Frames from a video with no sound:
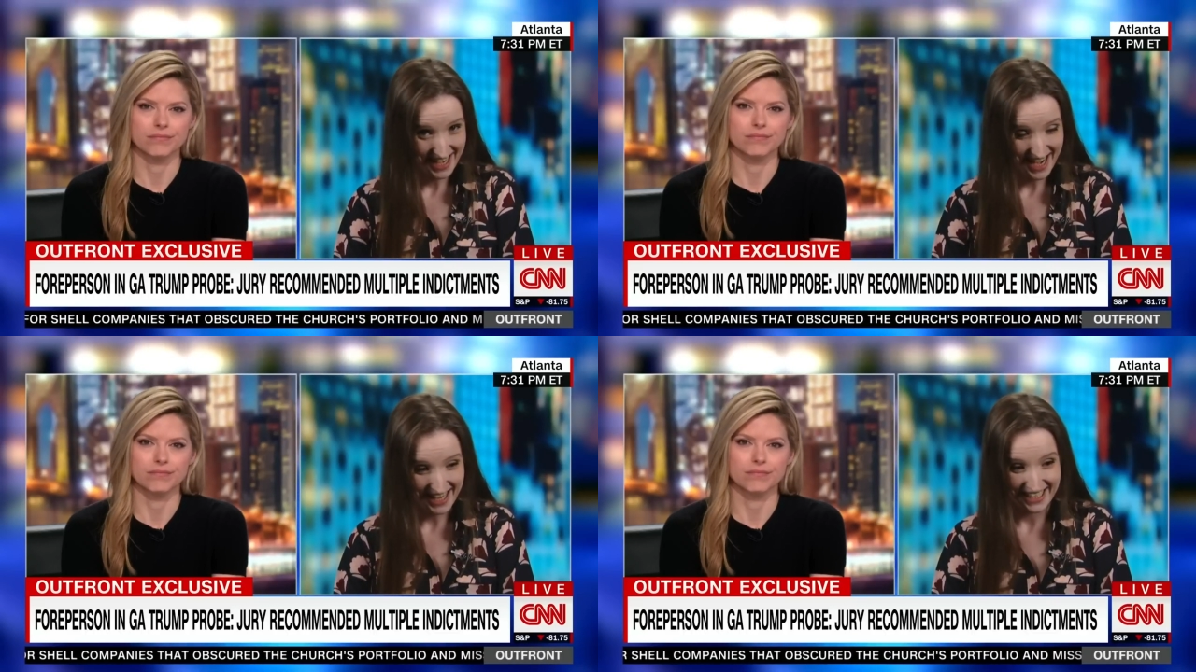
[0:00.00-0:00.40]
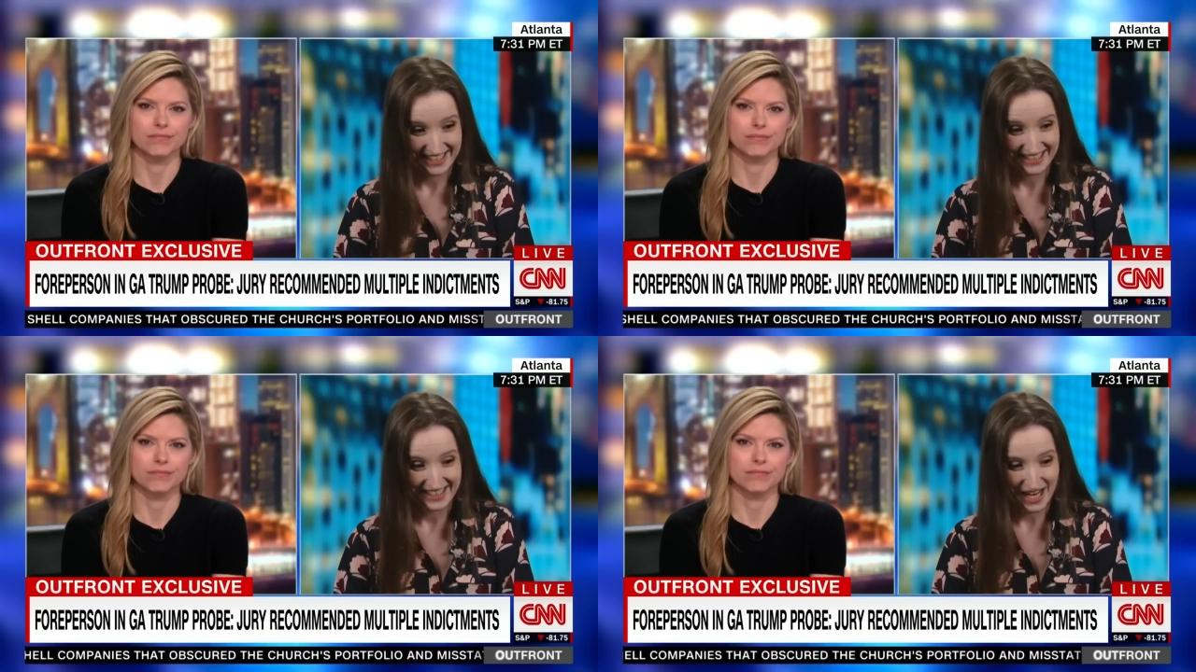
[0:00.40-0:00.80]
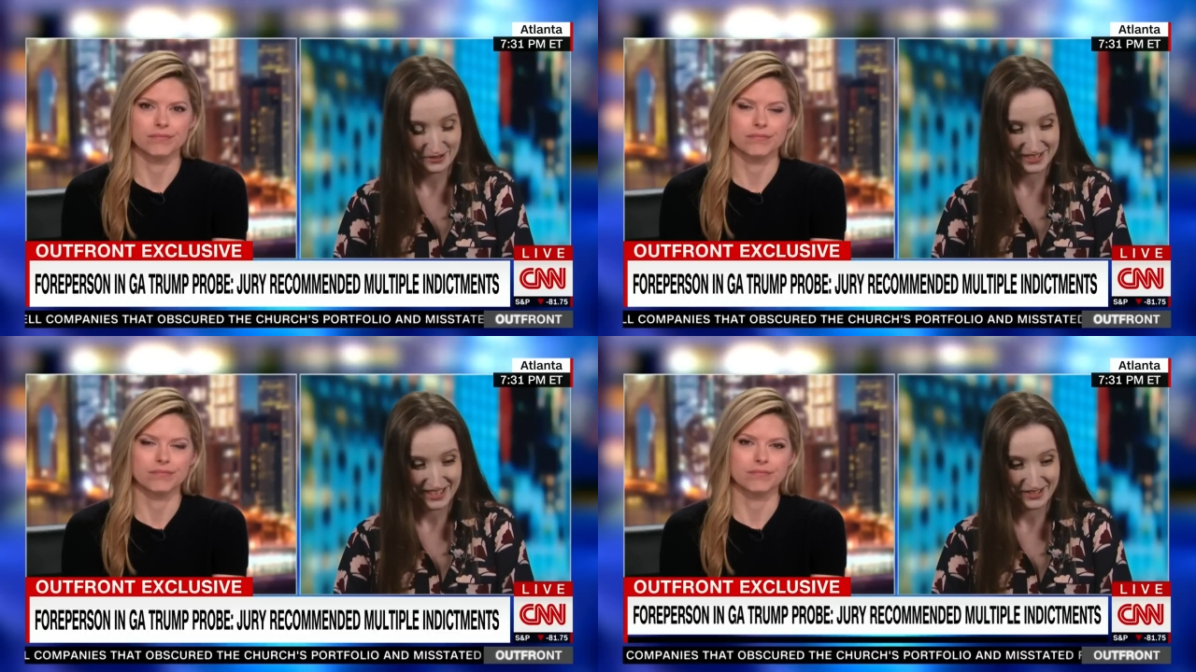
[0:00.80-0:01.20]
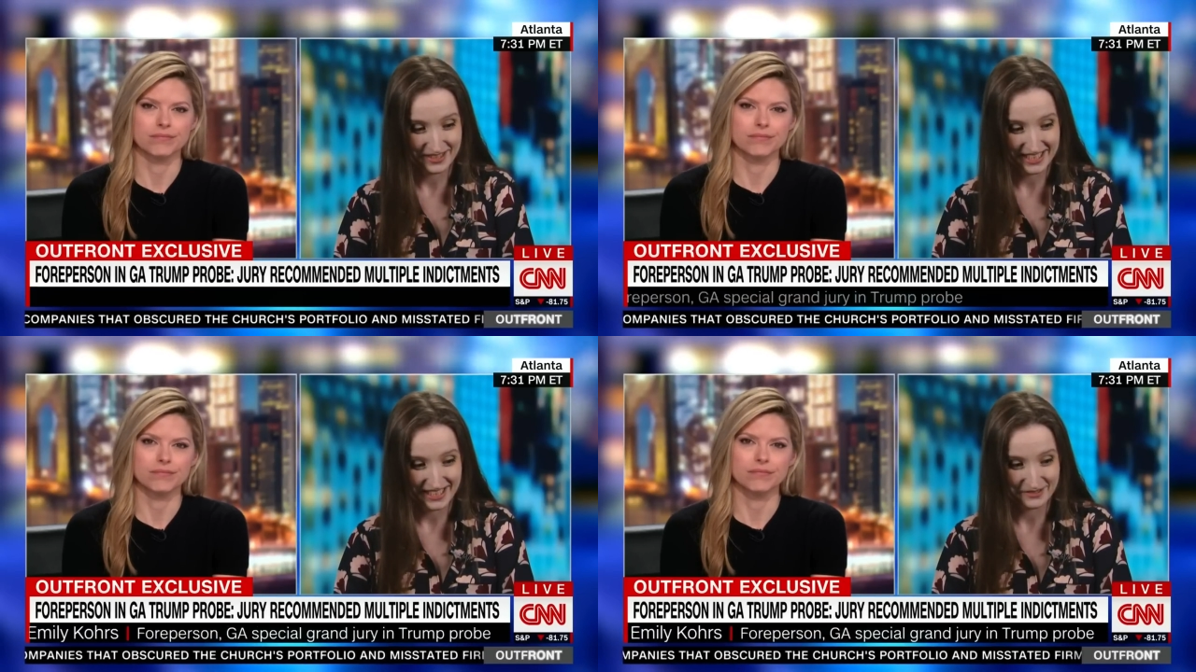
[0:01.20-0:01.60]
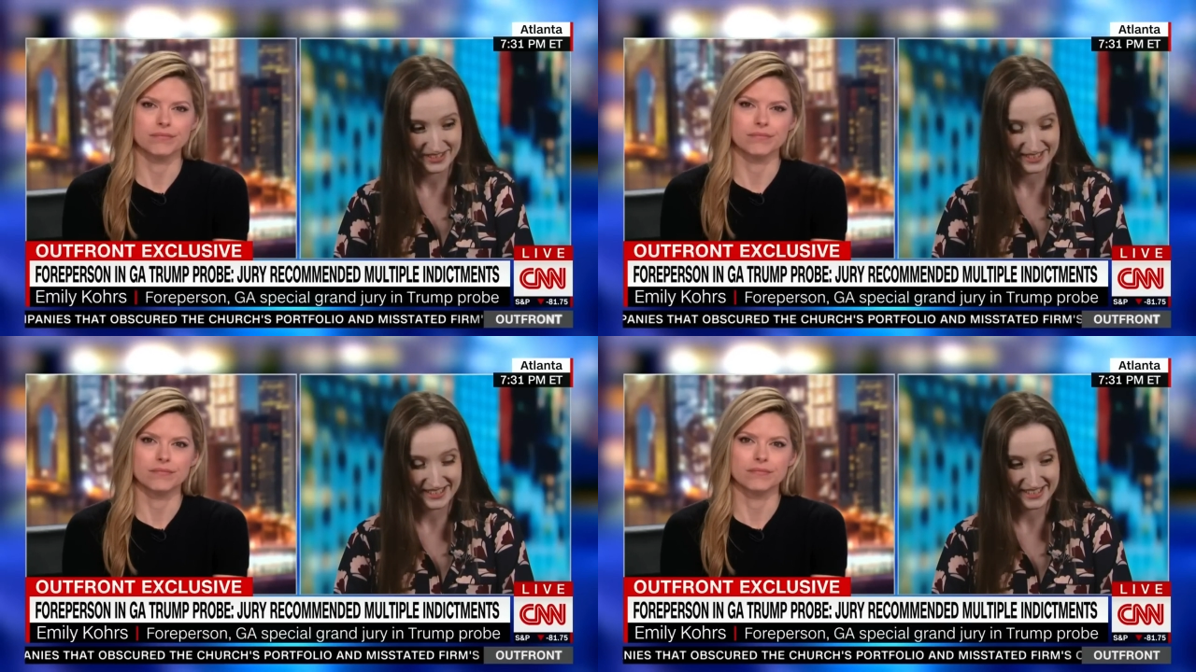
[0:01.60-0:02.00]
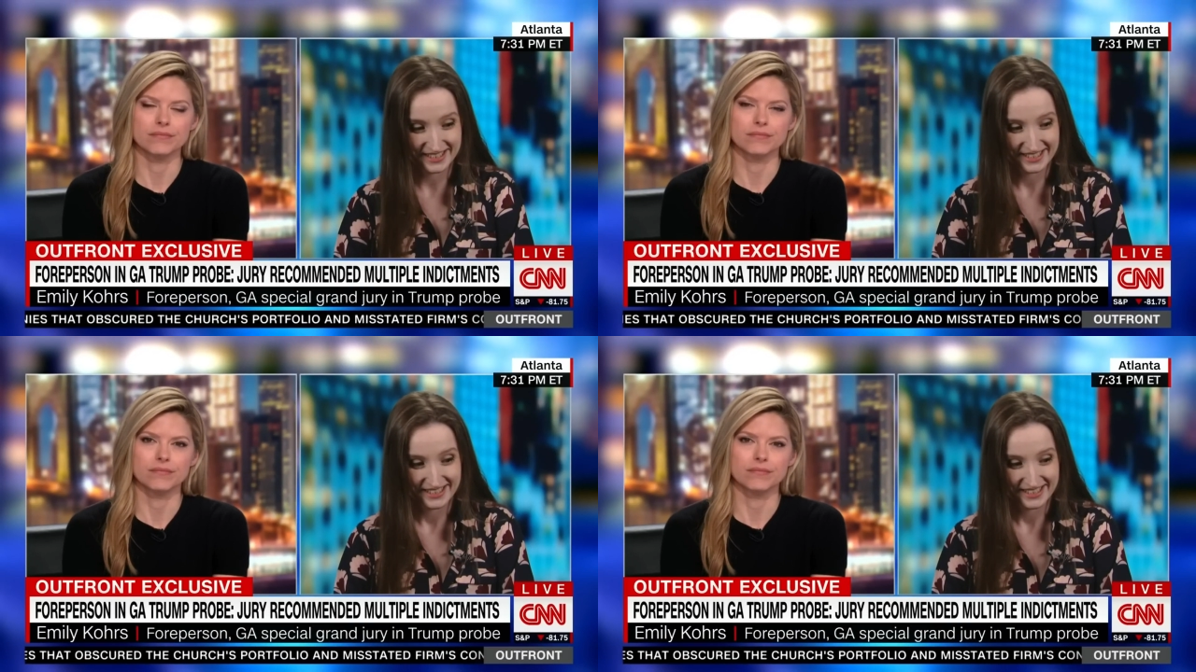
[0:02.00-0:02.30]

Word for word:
Speaker 1: I I will tell you that it was